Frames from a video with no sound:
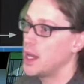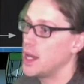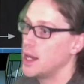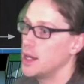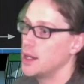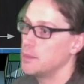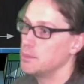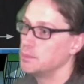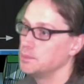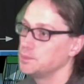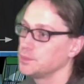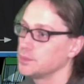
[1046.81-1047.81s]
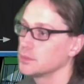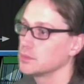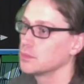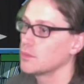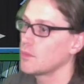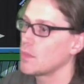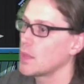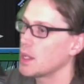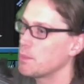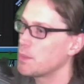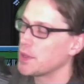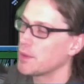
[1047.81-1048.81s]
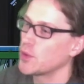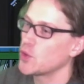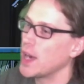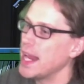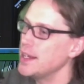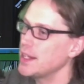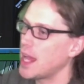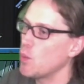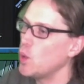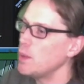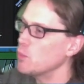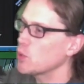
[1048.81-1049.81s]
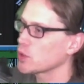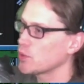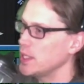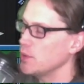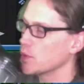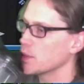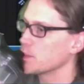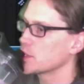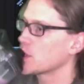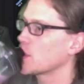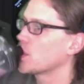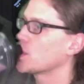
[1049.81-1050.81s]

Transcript: But the veranda, I want more green rooms.